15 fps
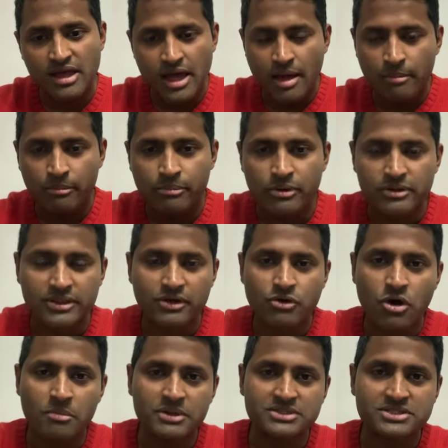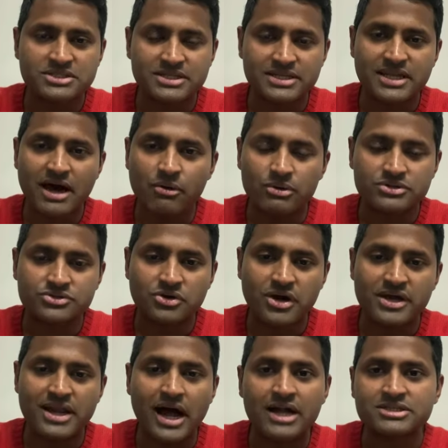put in the comments and I will try and
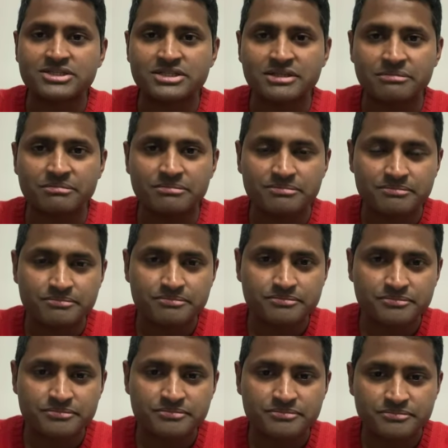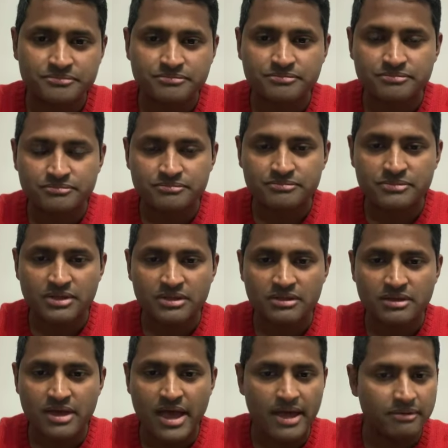answer them.
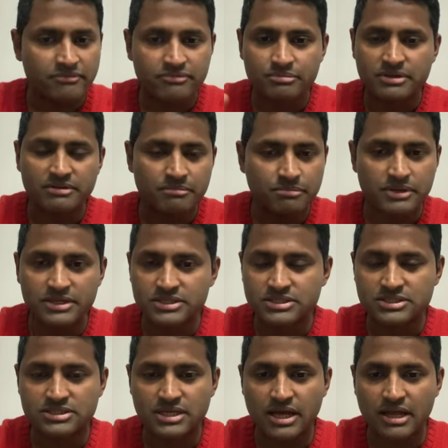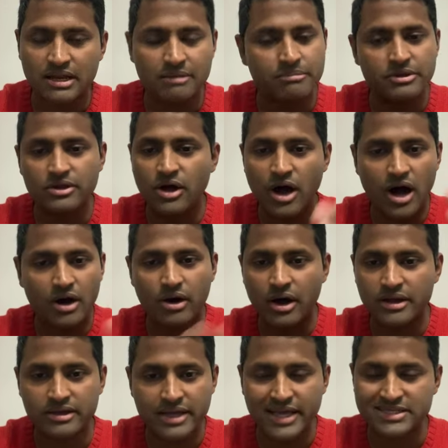And please let me know how
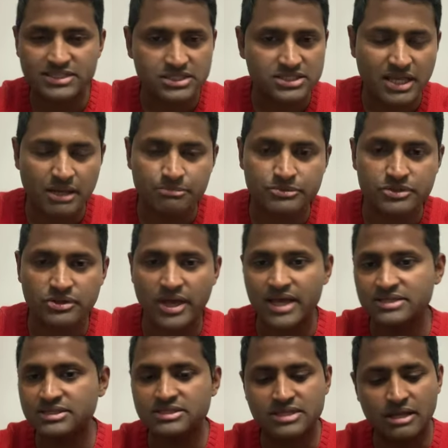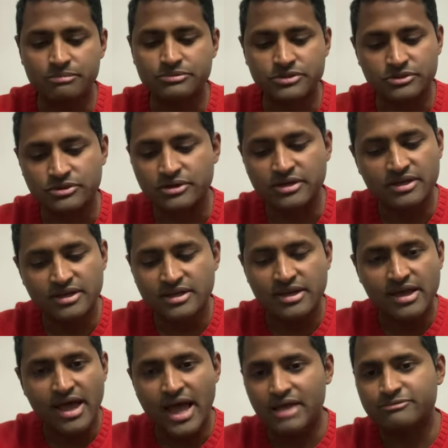has this helped you. Has this helped you
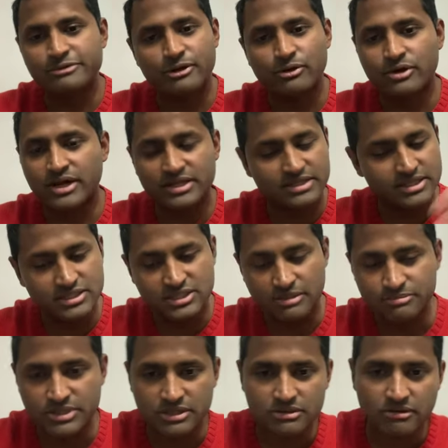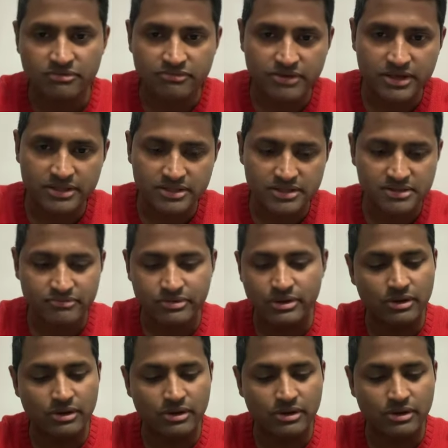as we look at the subject of faith? We've got